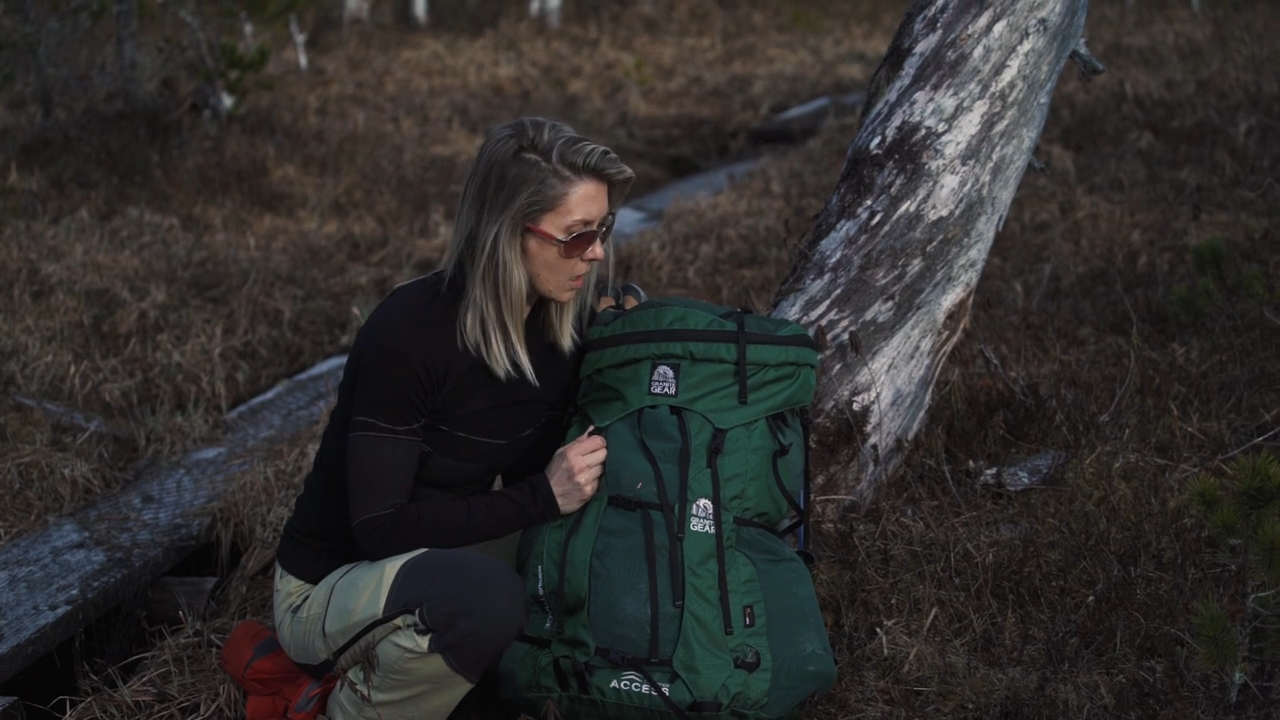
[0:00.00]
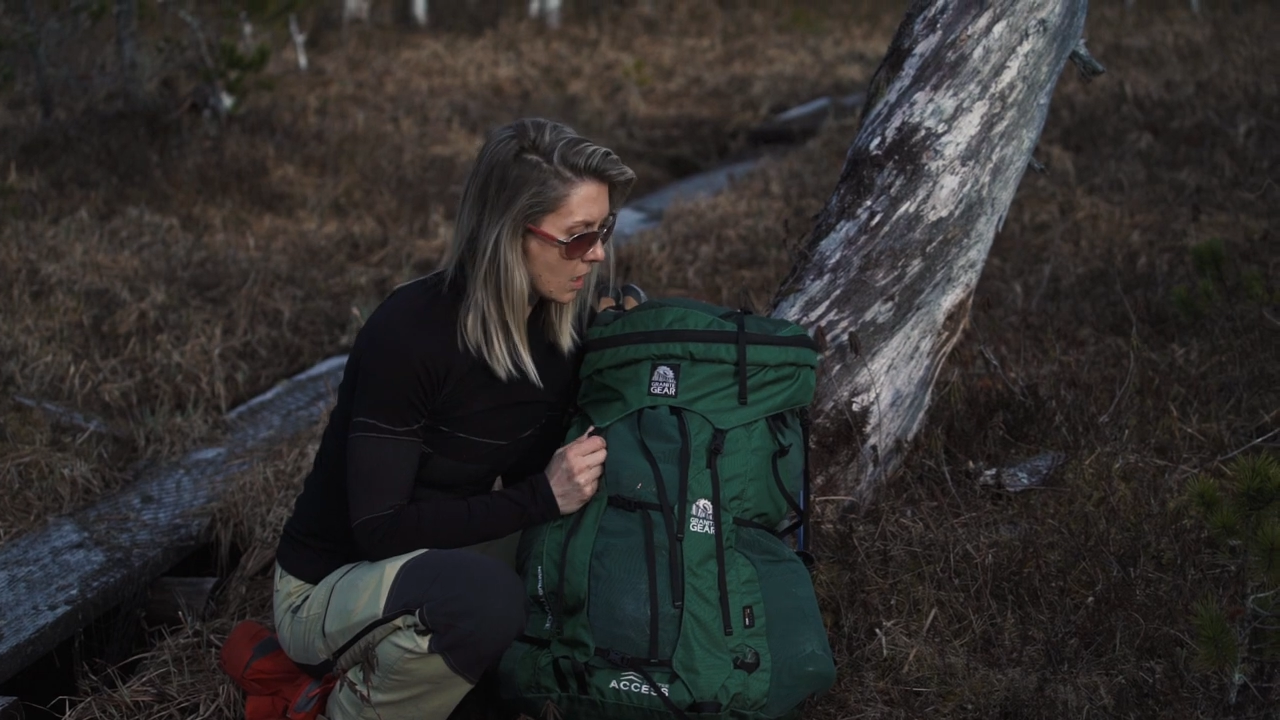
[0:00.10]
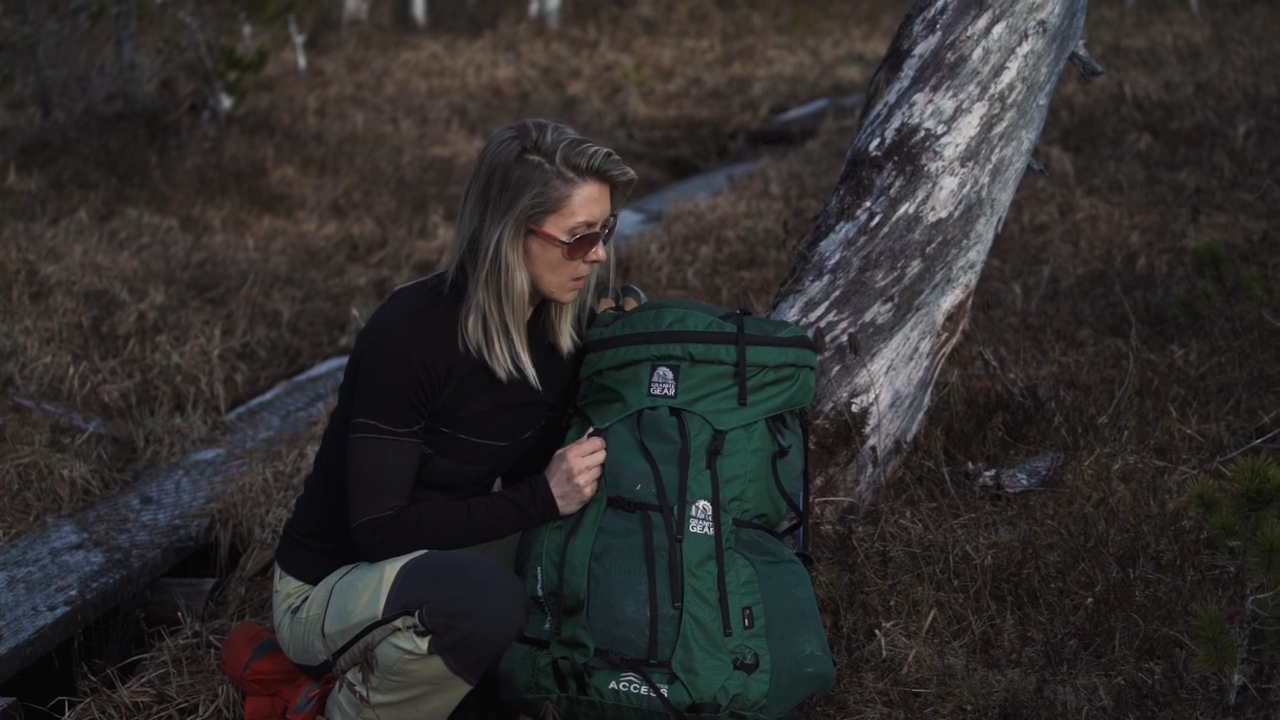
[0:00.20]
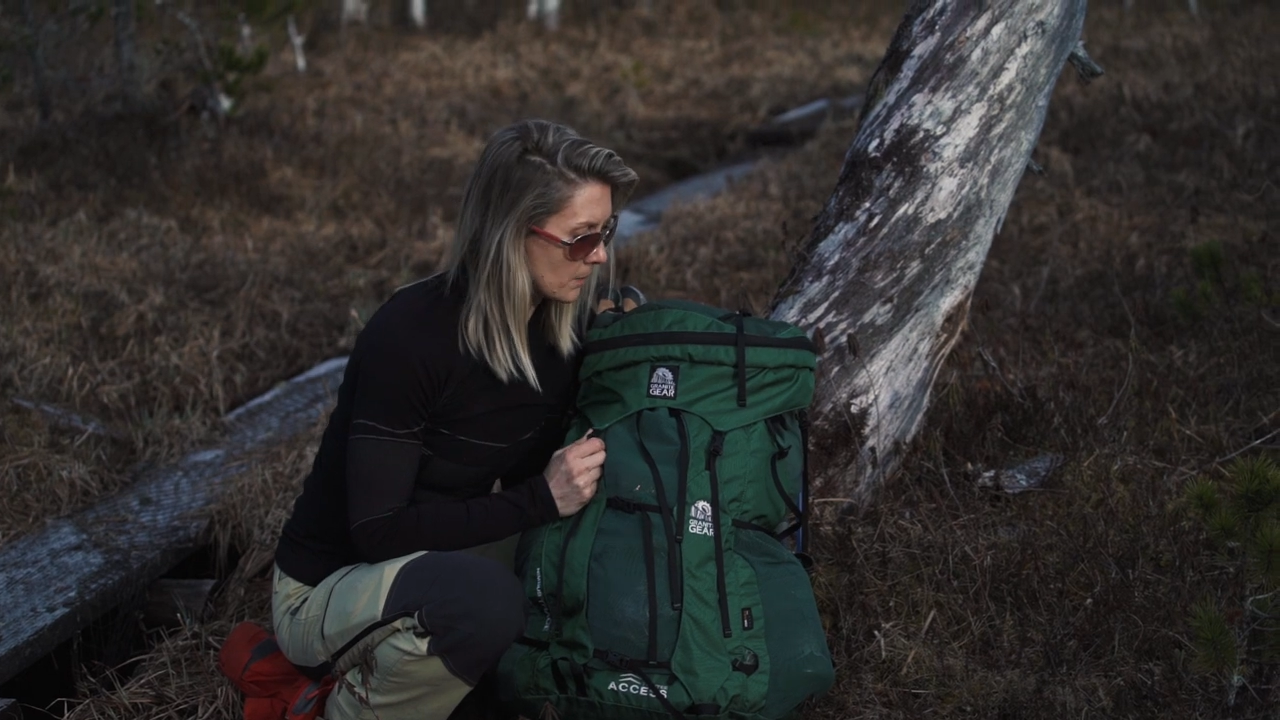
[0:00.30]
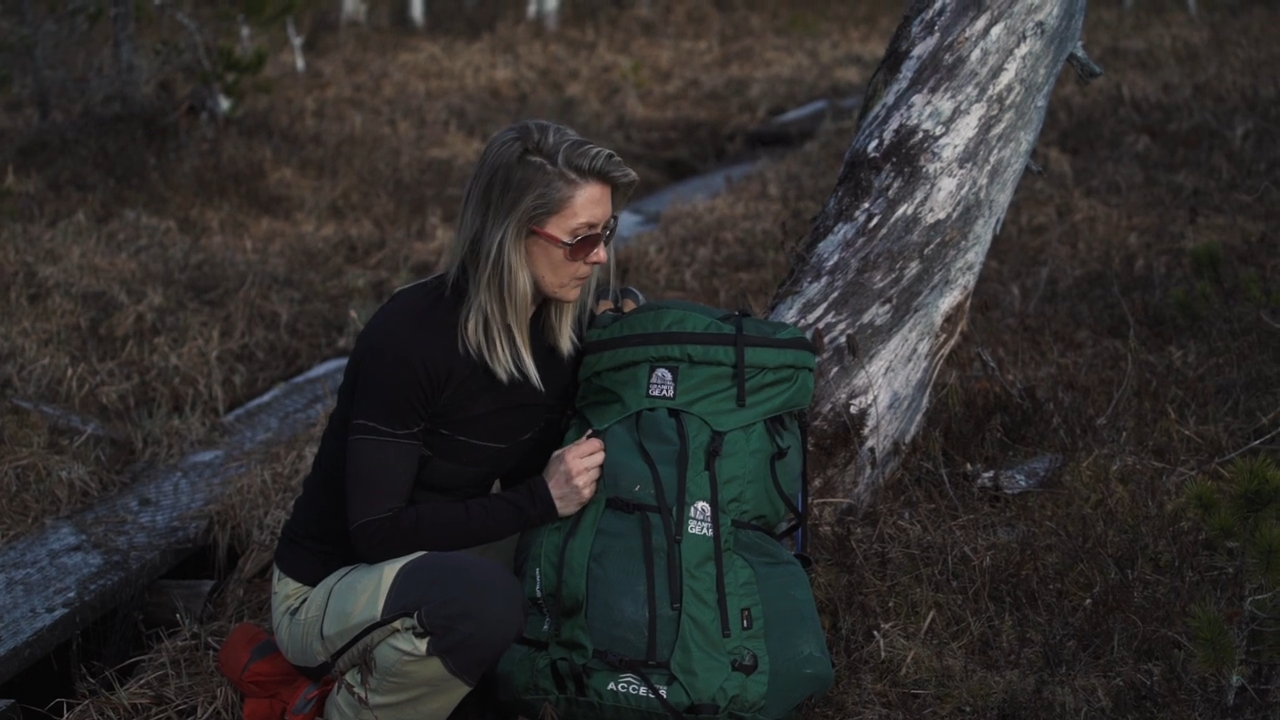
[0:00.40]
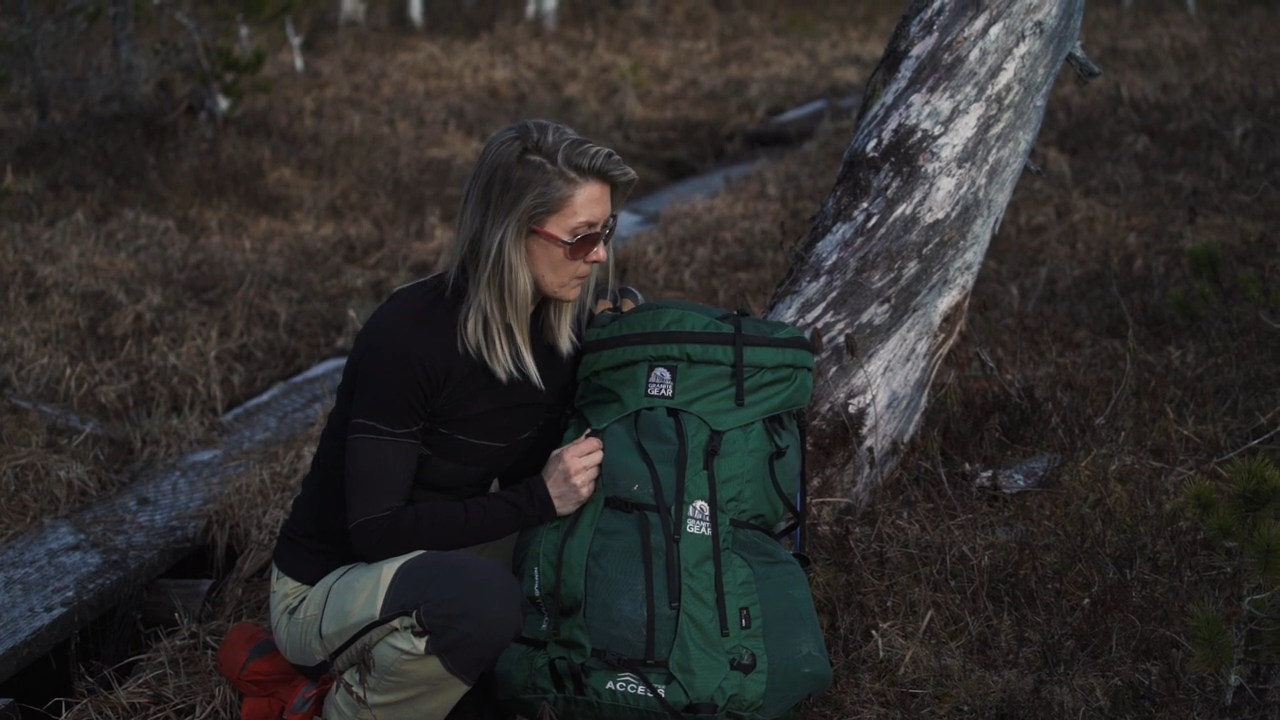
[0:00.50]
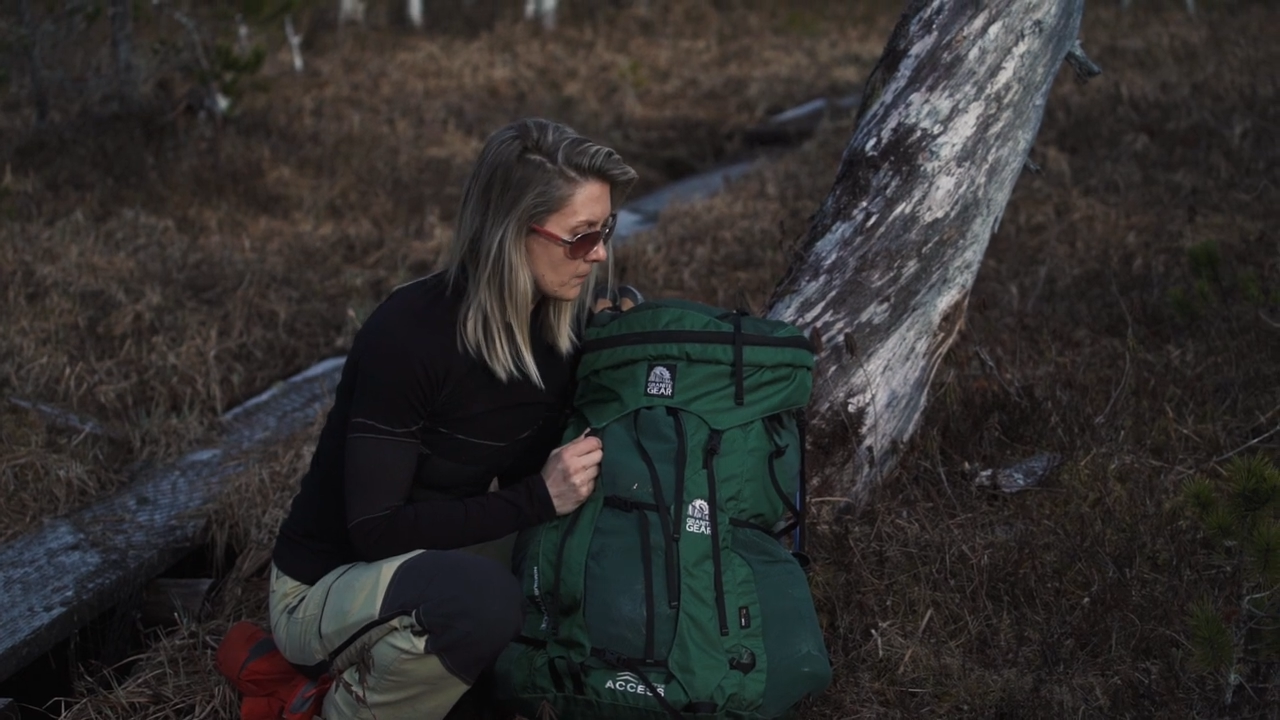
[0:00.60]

Um,